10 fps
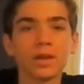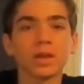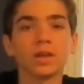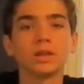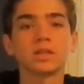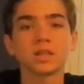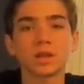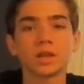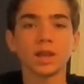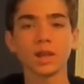in
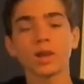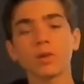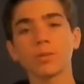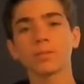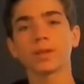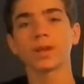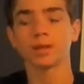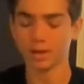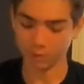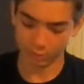San Diego,
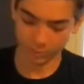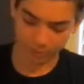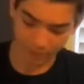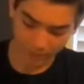and I will be